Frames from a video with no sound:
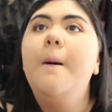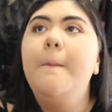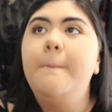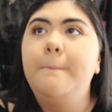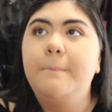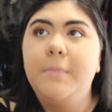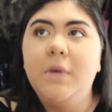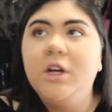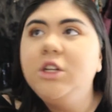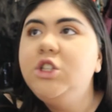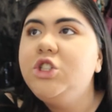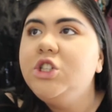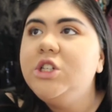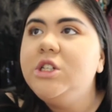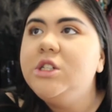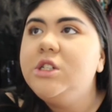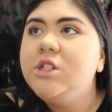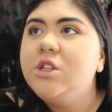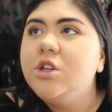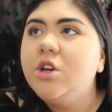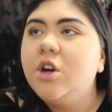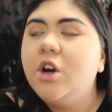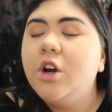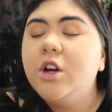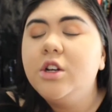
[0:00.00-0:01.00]
much
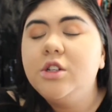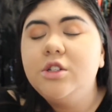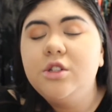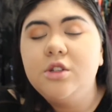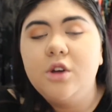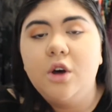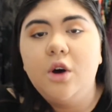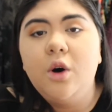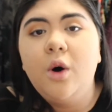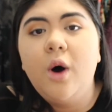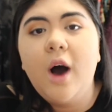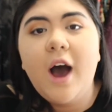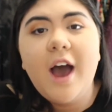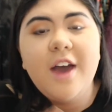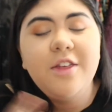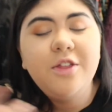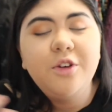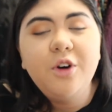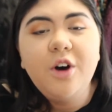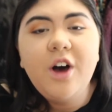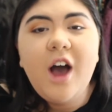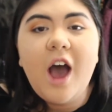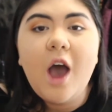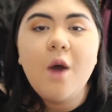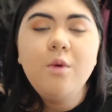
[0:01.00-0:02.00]
easier, so I
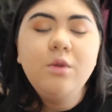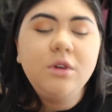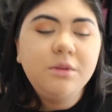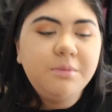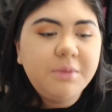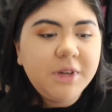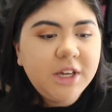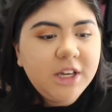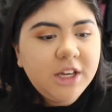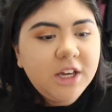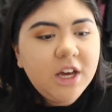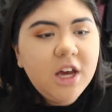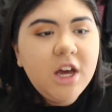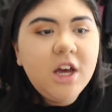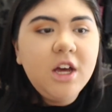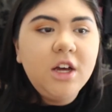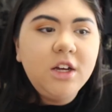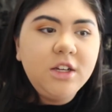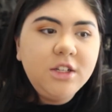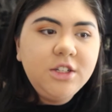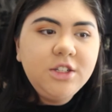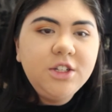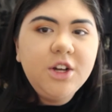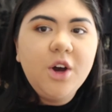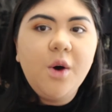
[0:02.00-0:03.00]
thought I would be,
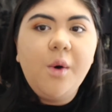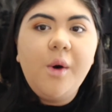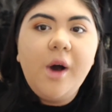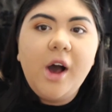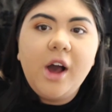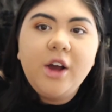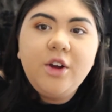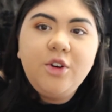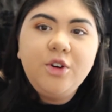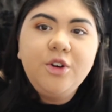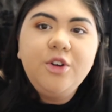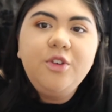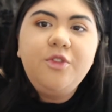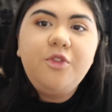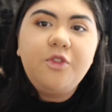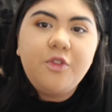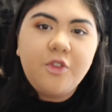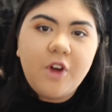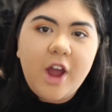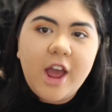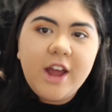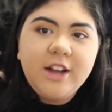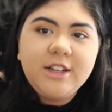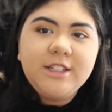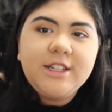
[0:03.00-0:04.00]
you know, a good
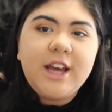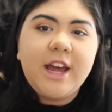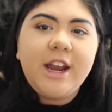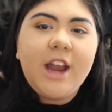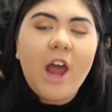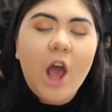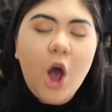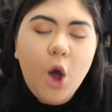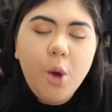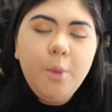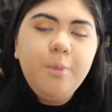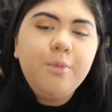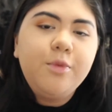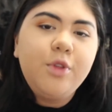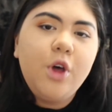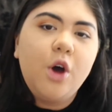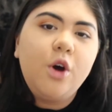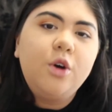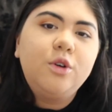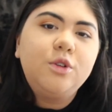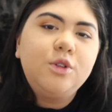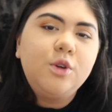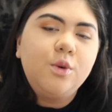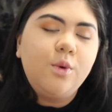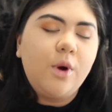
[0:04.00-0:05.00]
friend and help
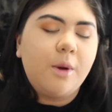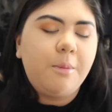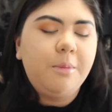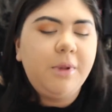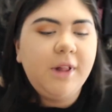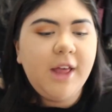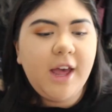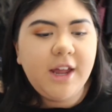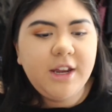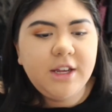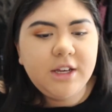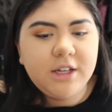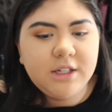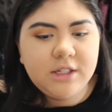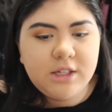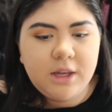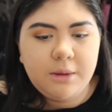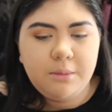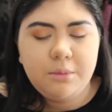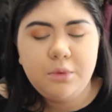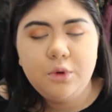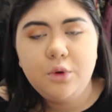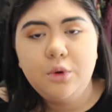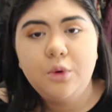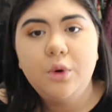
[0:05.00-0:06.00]
those who are planning a
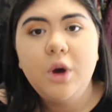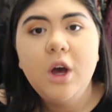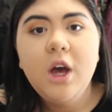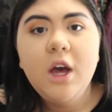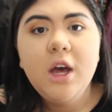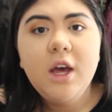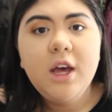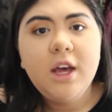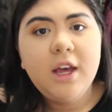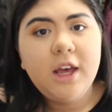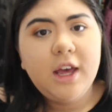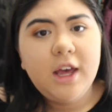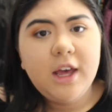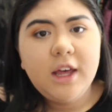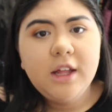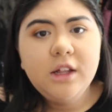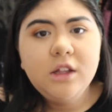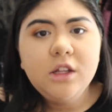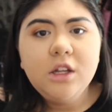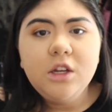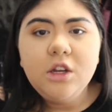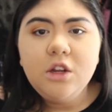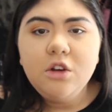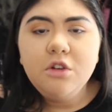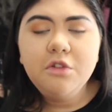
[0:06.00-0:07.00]
debut
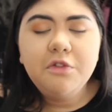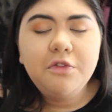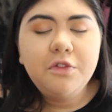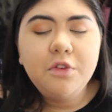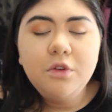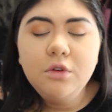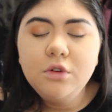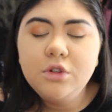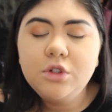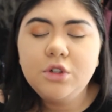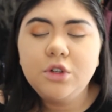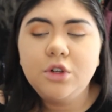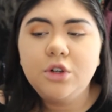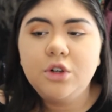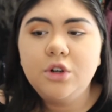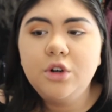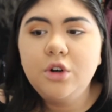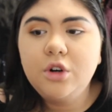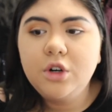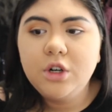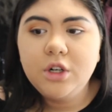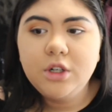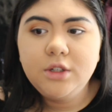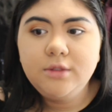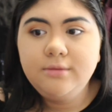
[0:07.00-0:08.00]
in the near future
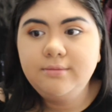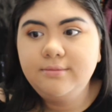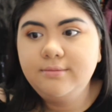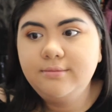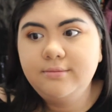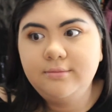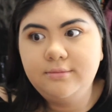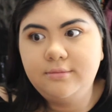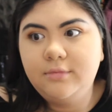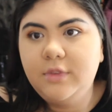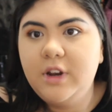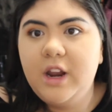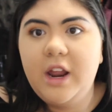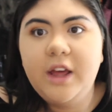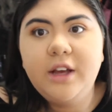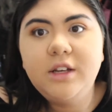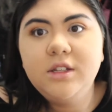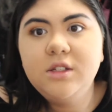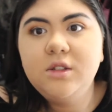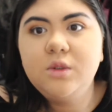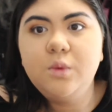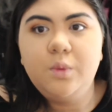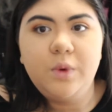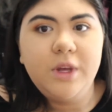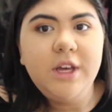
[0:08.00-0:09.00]
or
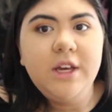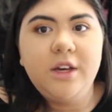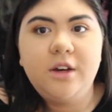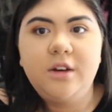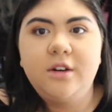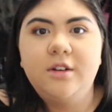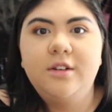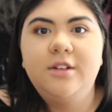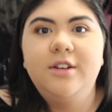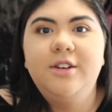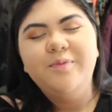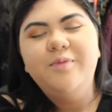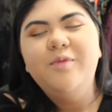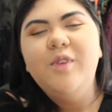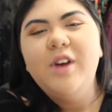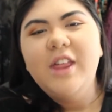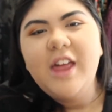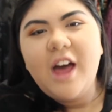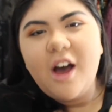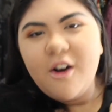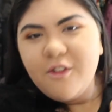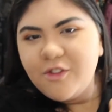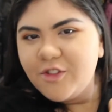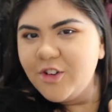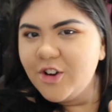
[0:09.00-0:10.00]
next week.
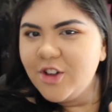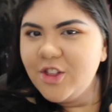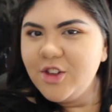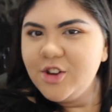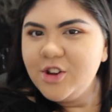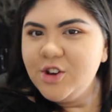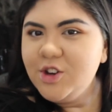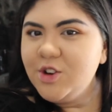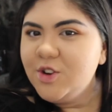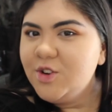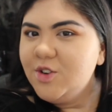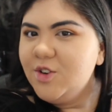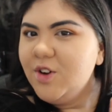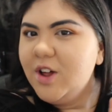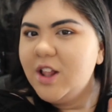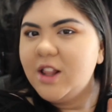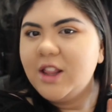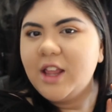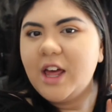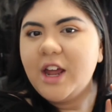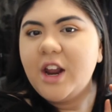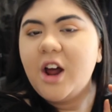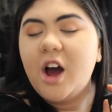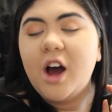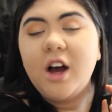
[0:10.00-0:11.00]
Without further ado,
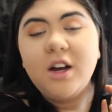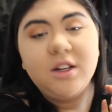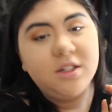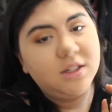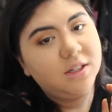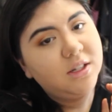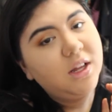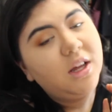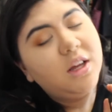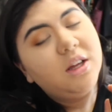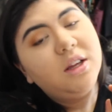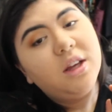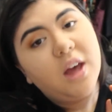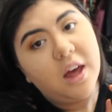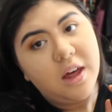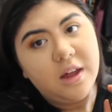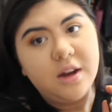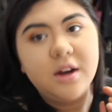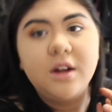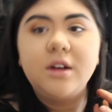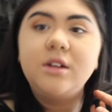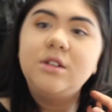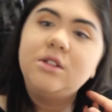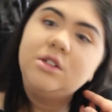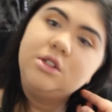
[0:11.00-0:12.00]
let us
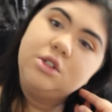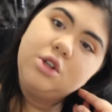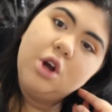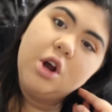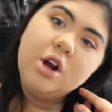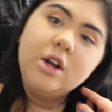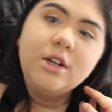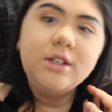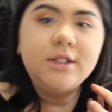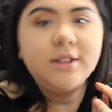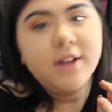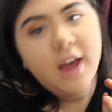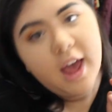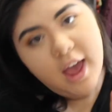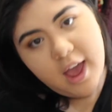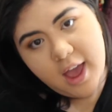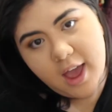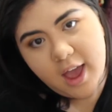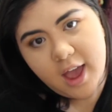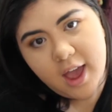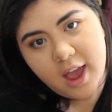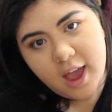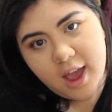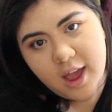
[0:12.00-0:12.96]
get started.